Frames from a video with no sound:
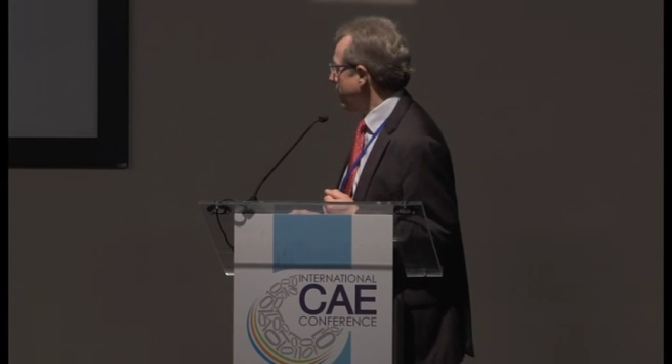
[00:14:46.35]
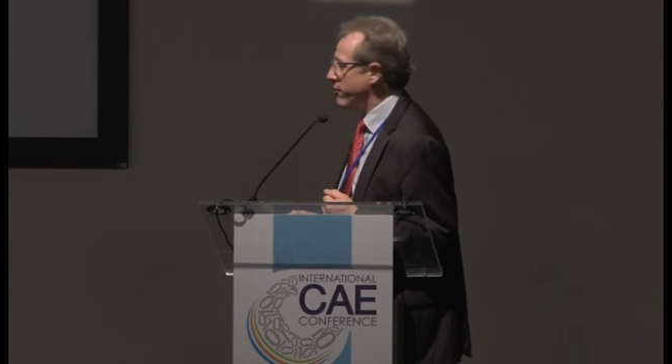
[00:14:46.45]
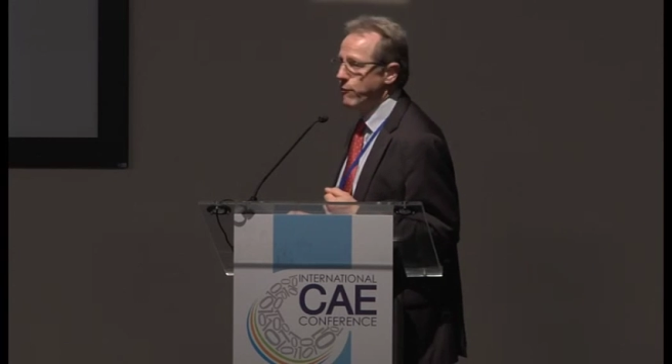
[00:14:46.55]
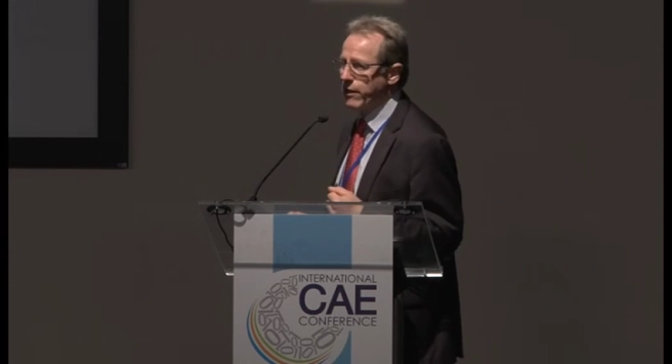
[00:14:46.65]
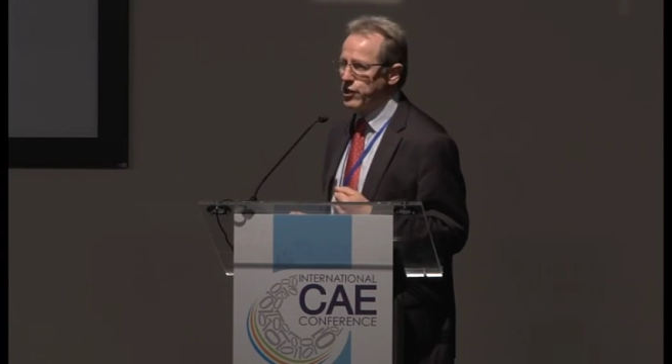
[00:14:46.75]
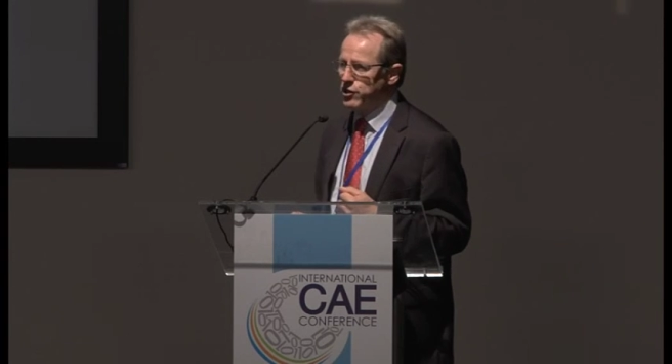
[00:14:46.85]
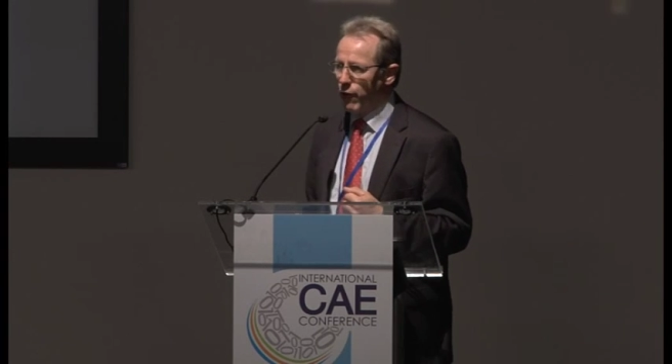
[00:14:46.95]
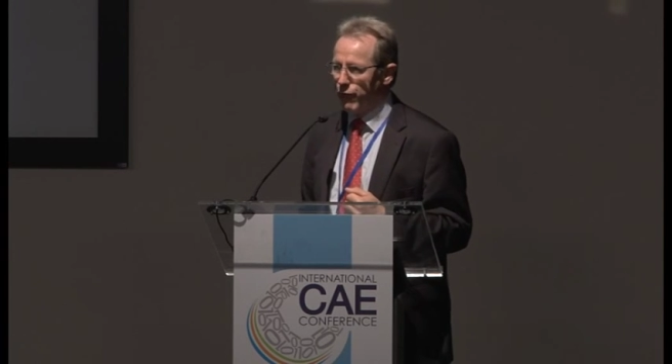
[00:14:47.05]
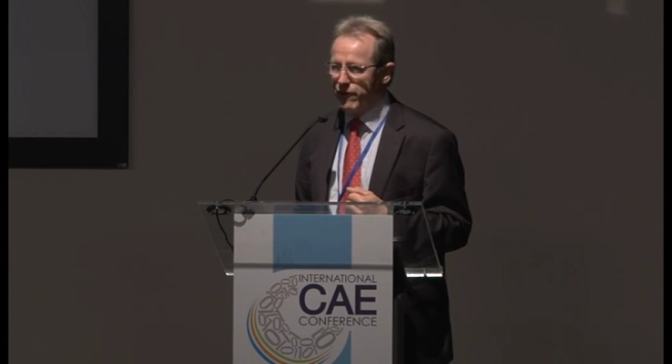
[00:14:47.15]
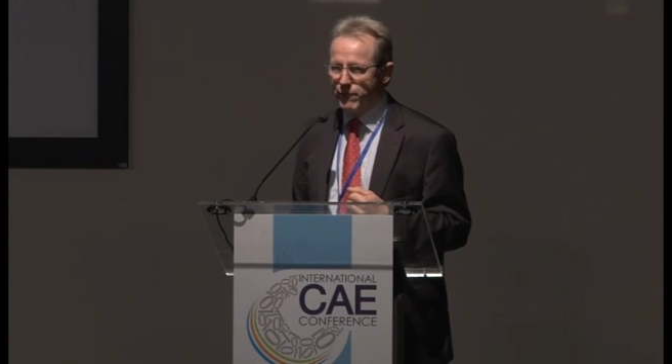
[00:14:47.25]
a simulation
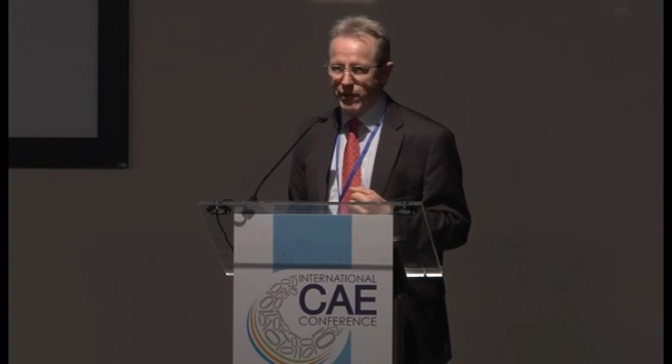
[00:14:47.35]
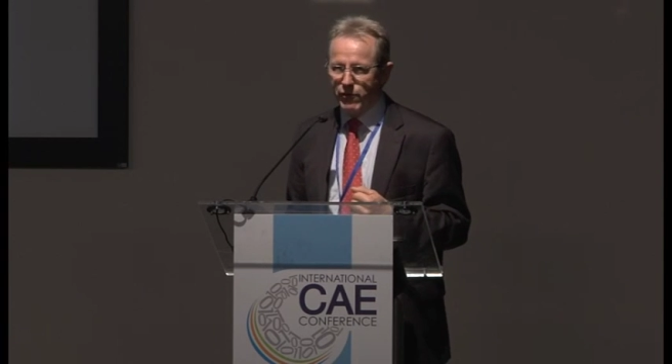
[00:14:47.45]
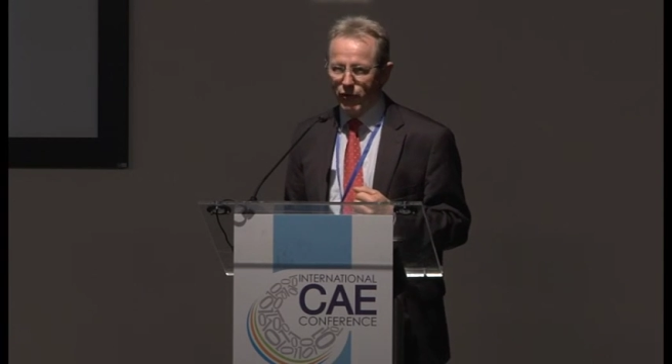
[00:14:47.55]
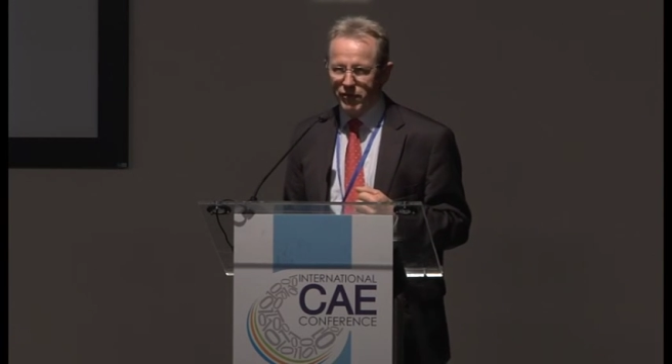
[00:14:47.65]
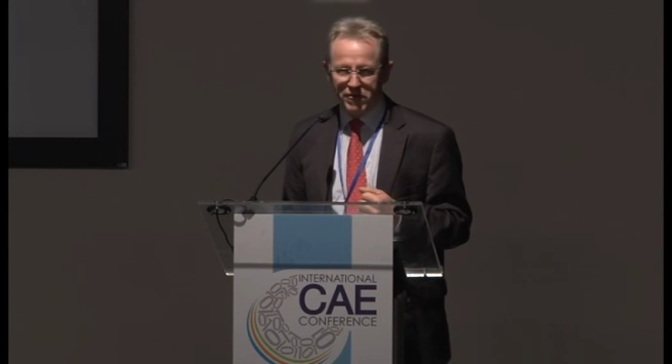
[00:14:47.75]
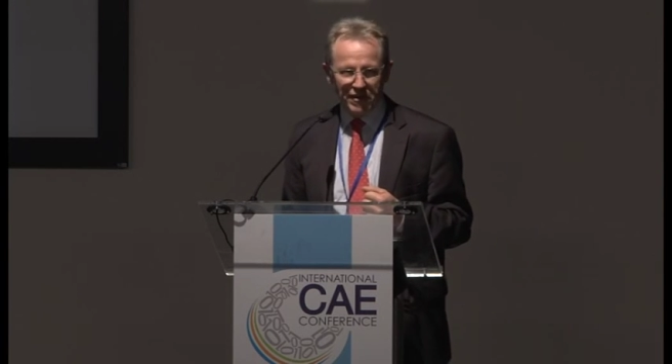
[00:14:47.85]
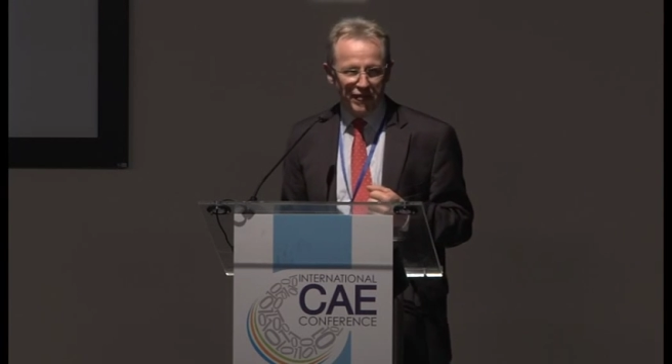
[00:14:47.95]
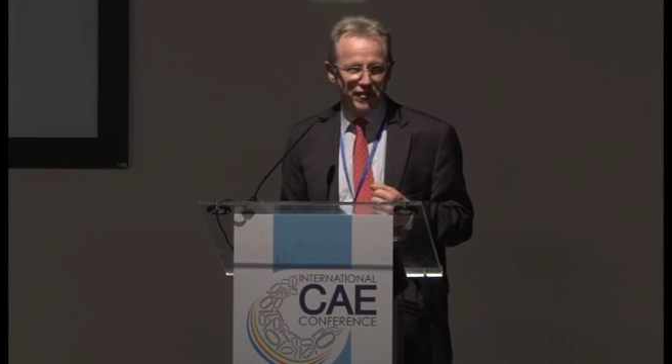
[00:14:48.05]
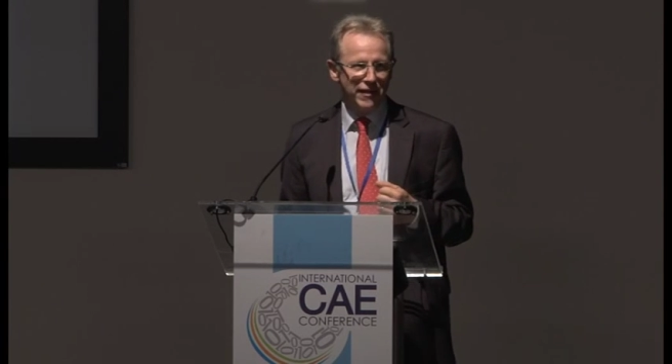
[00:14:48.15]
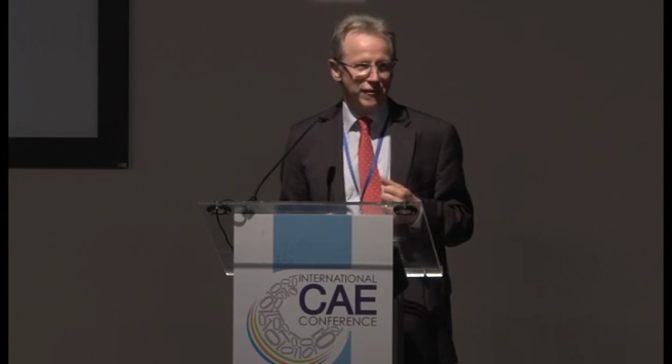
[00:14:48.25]
office because
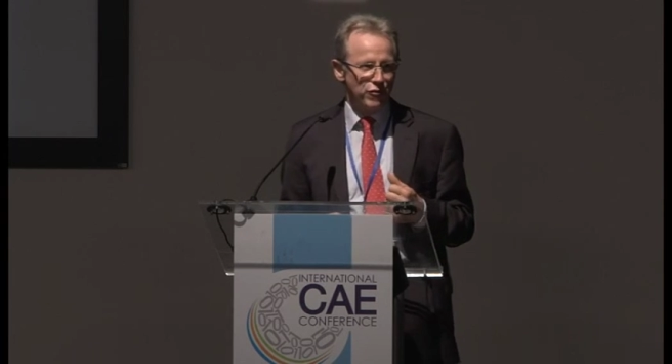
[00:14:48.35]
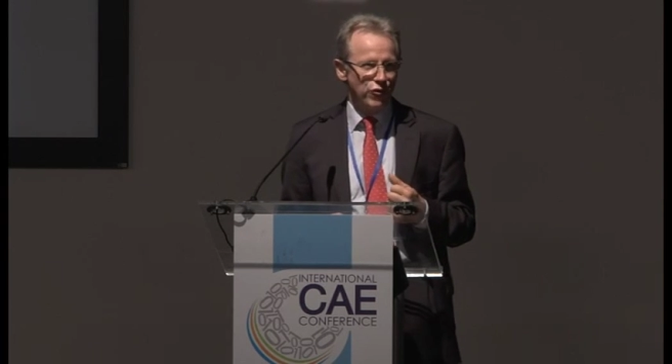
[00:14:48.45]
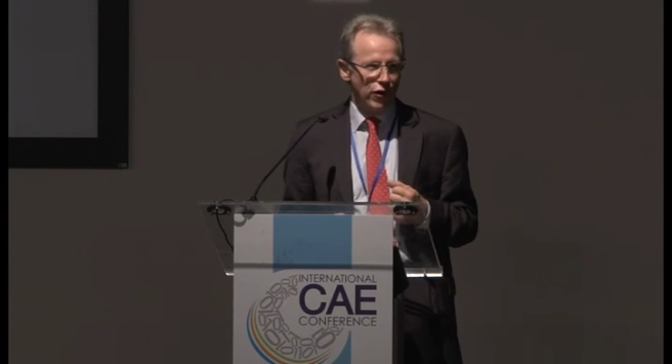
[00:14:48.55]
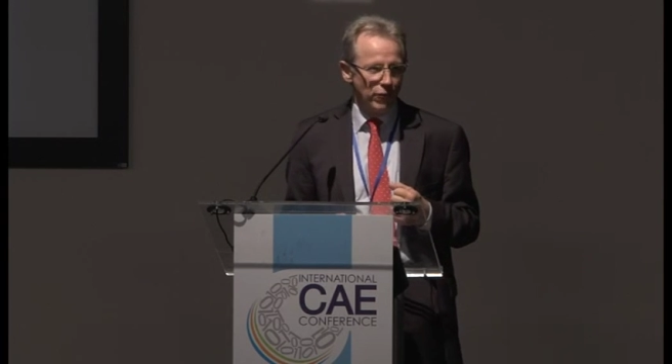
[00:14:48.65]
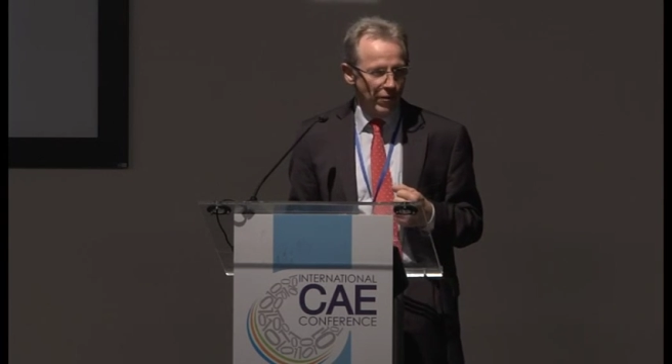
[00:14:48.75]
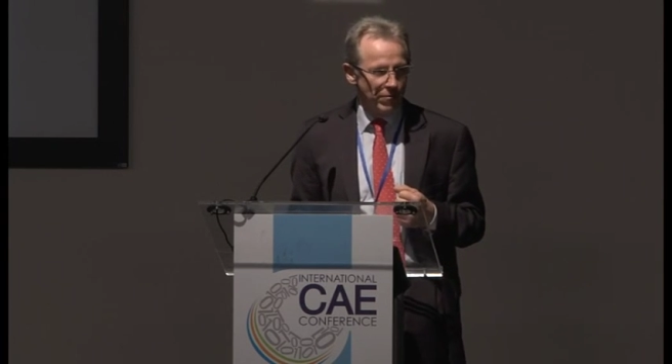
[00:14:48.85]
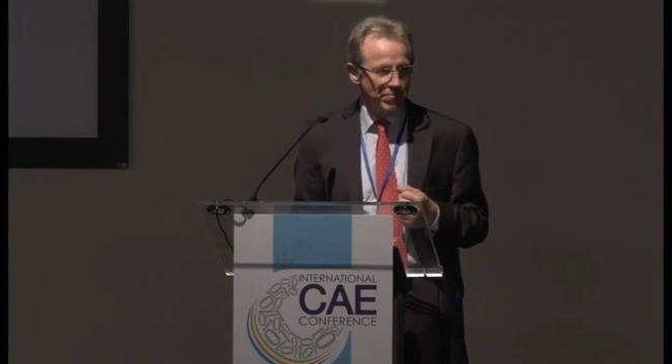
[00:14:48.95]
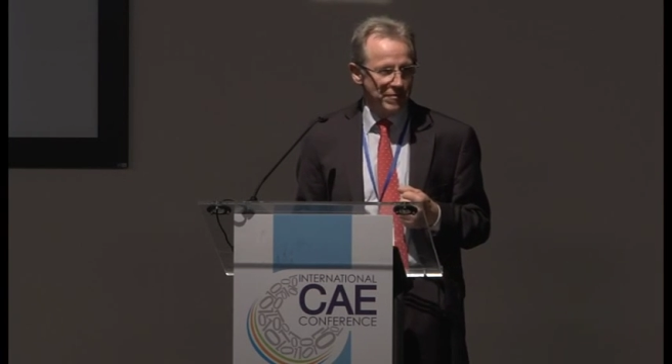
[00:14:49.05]
testing took over